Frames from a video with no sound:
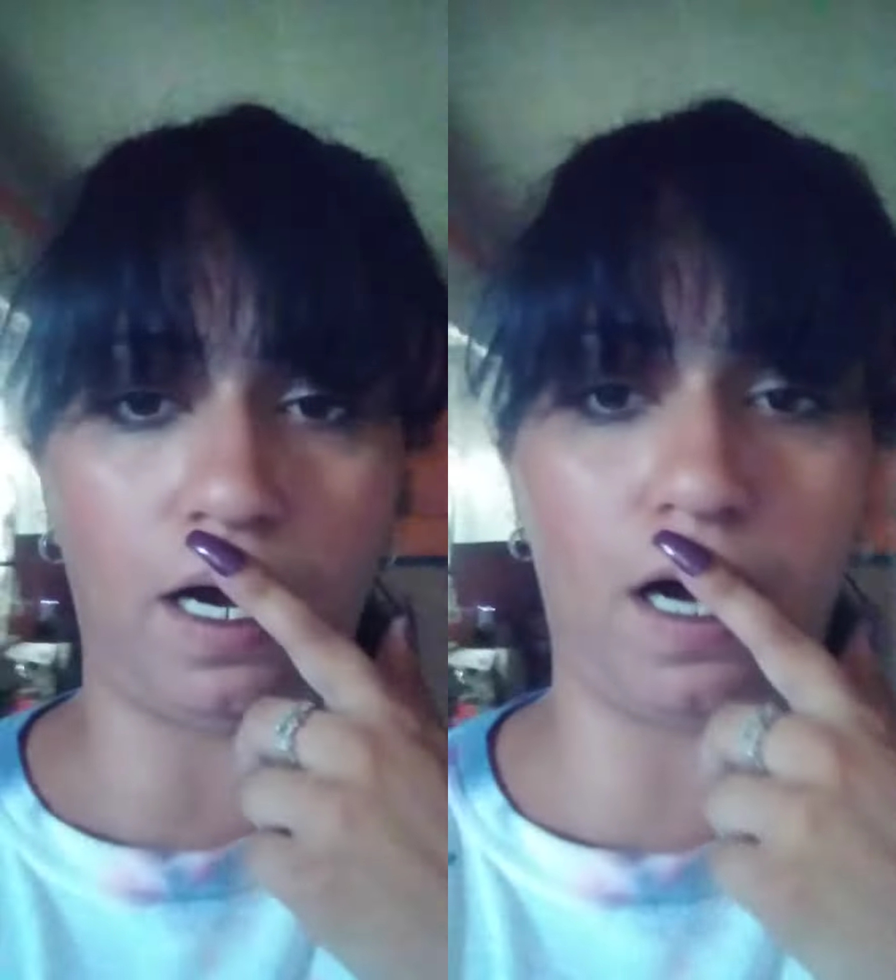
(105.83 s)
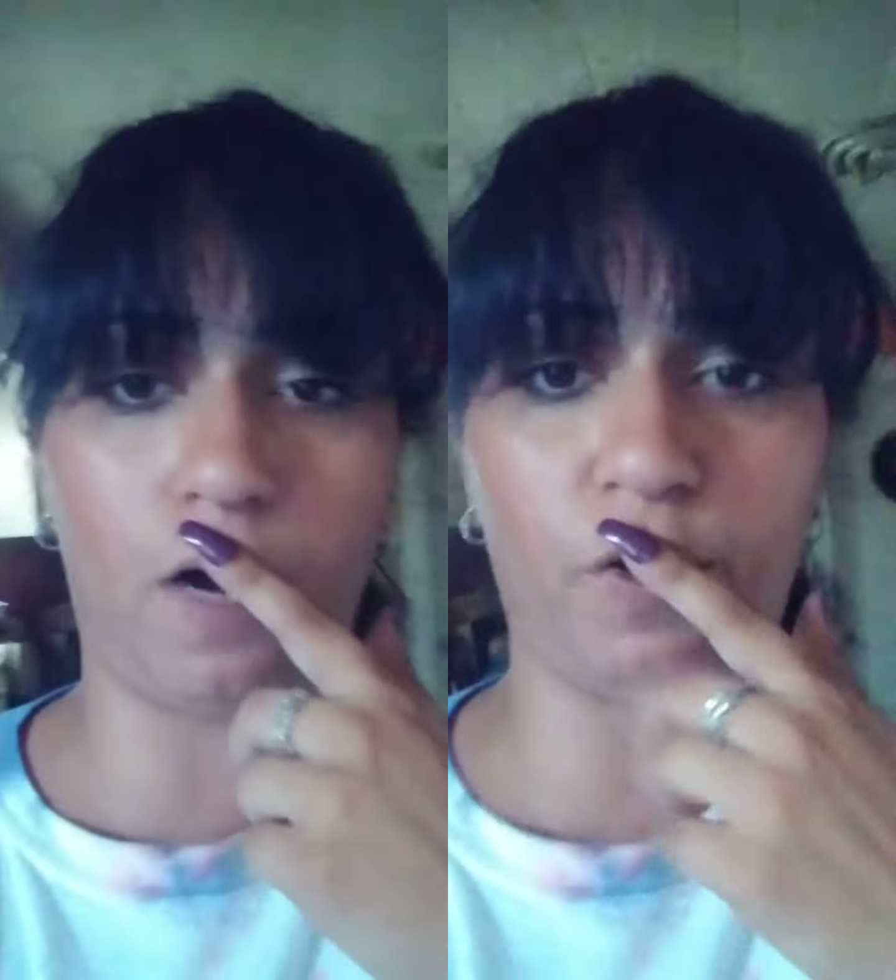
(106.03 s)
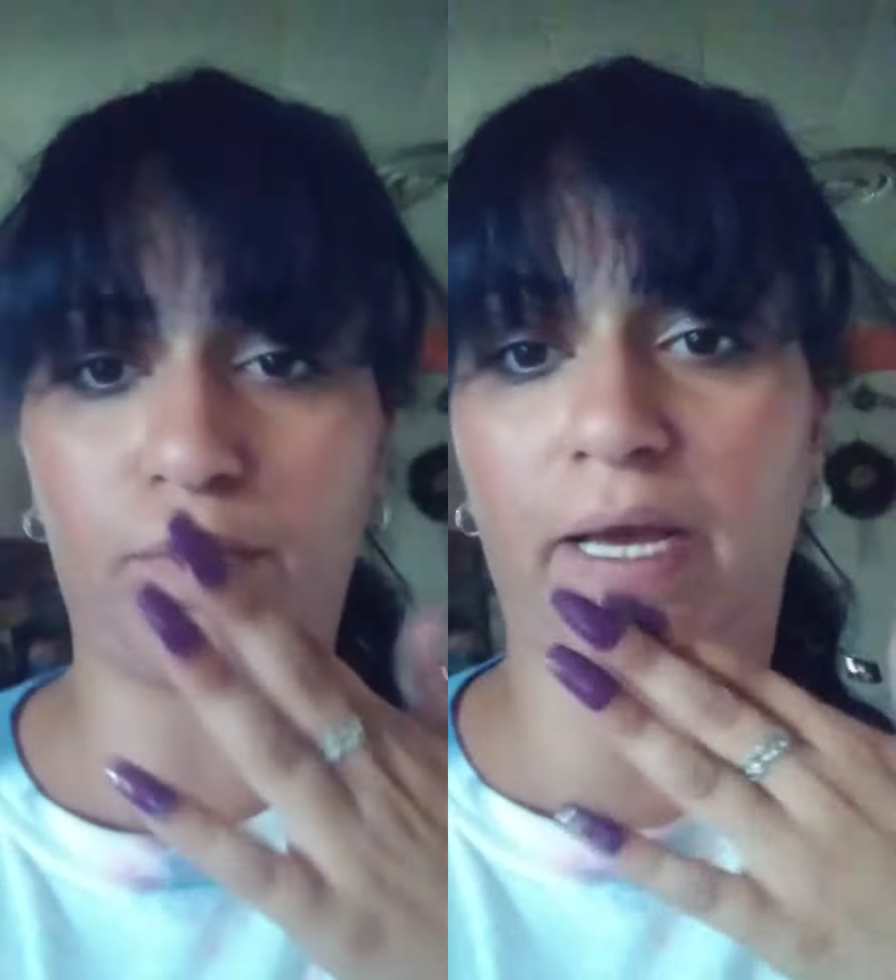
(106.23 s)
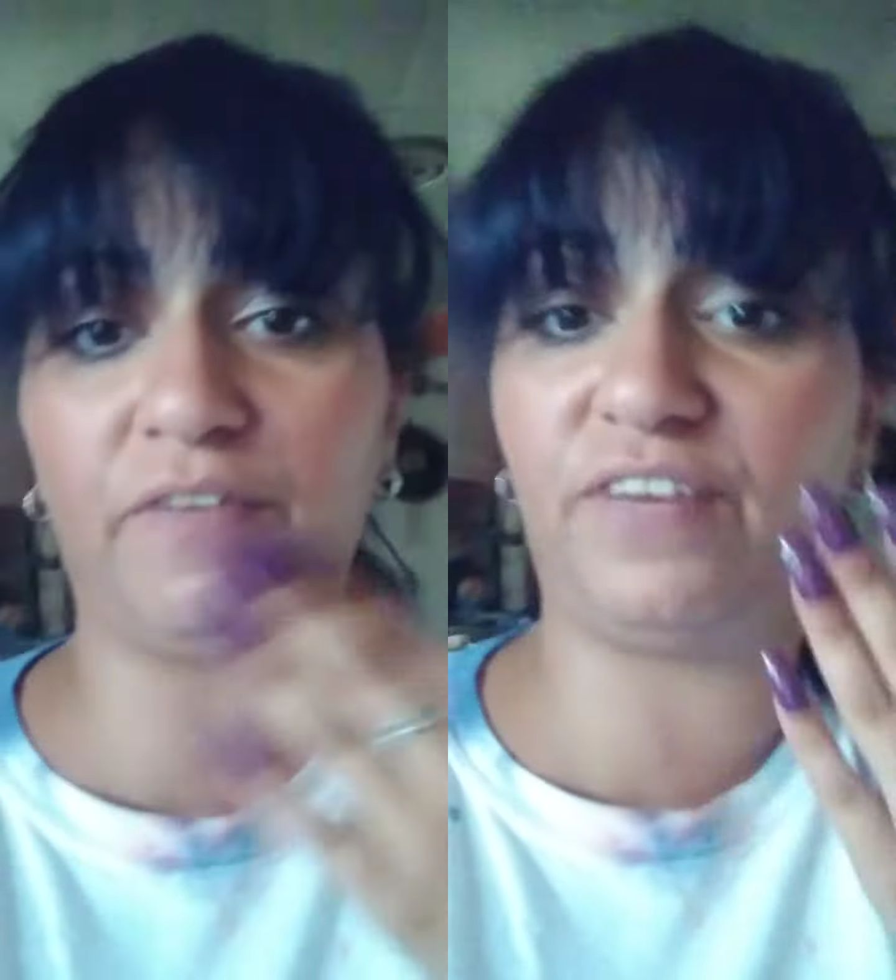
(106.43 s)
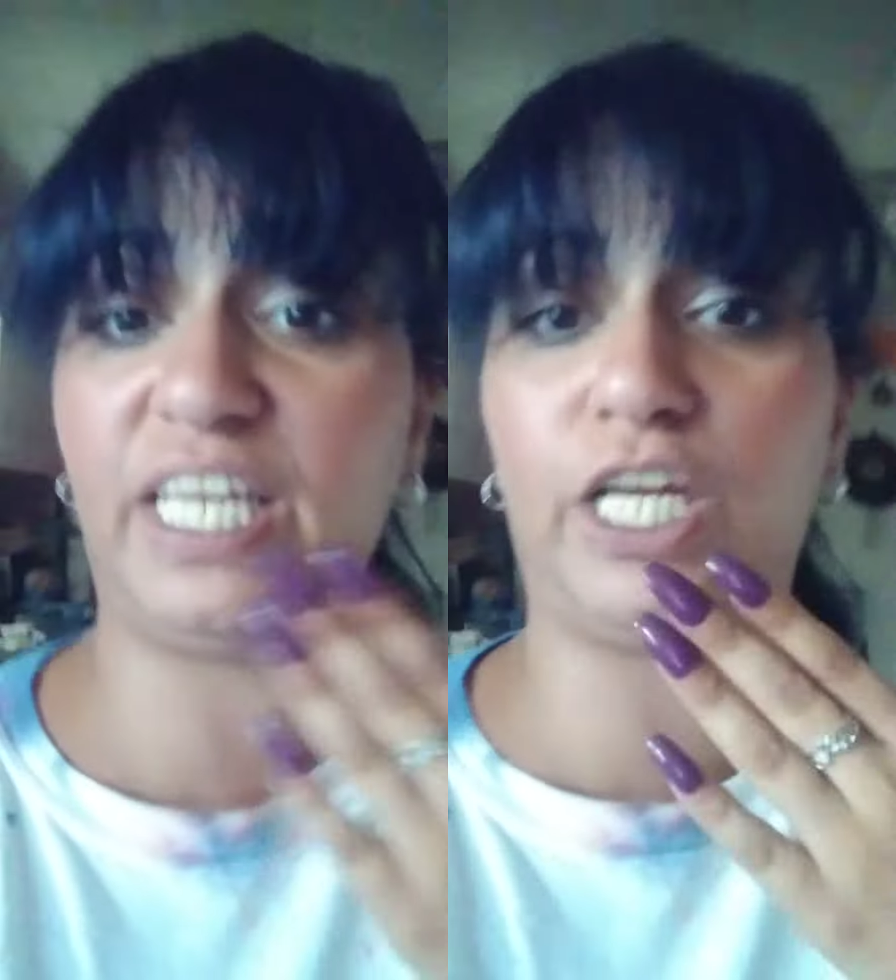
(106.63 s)
uh, with my
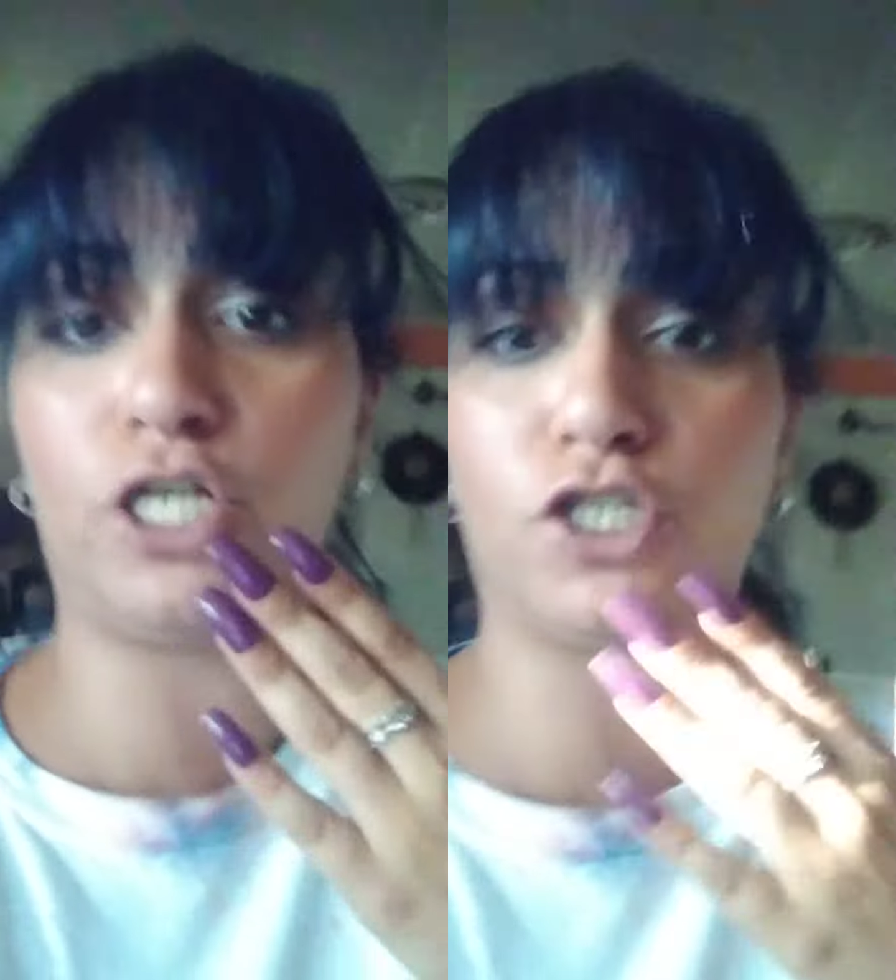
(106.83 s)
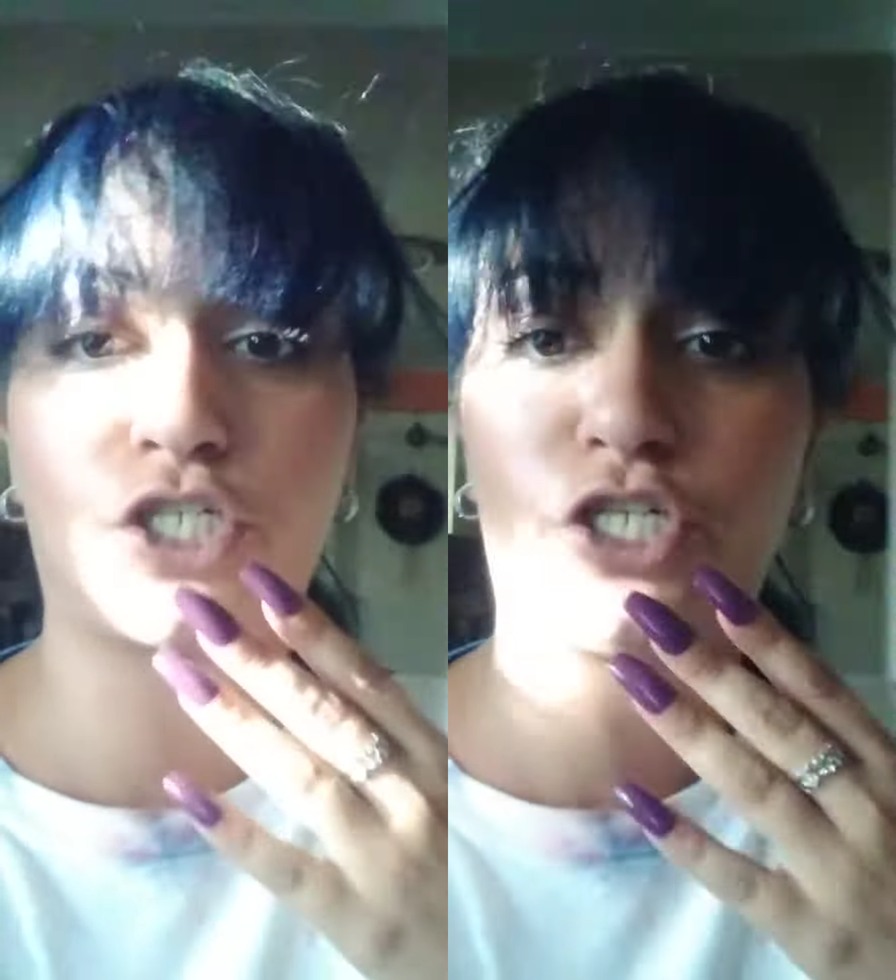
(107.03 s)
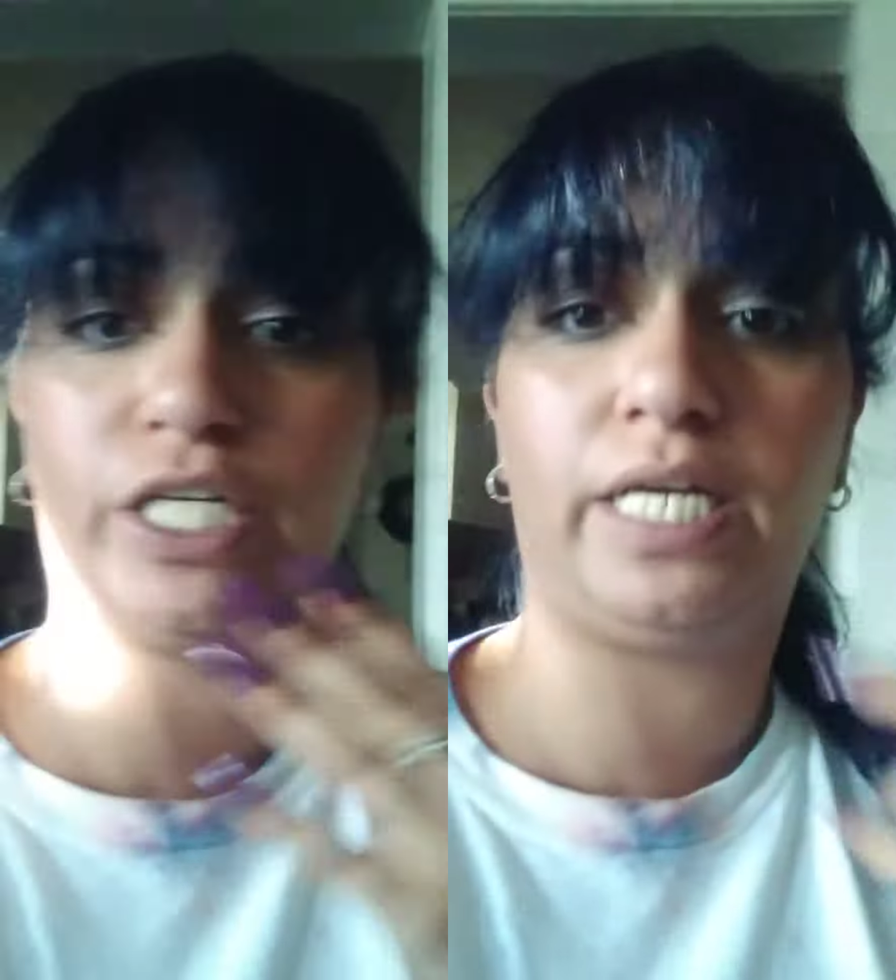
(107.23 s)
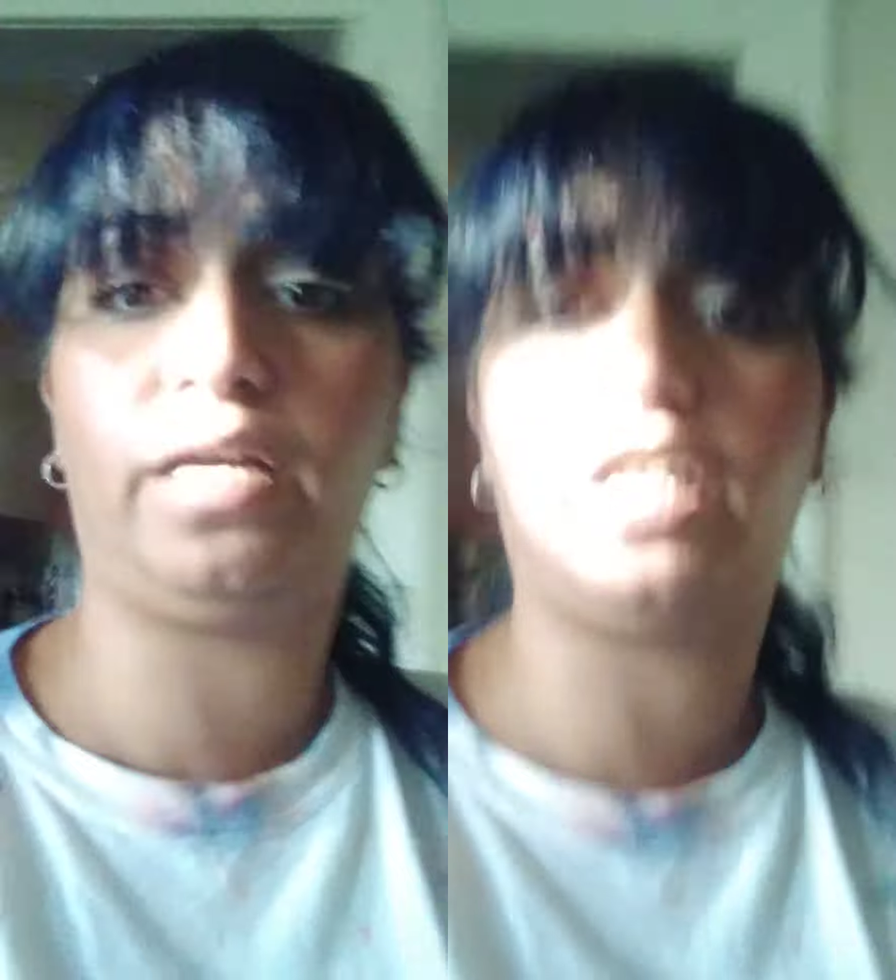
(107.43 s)
veneer journey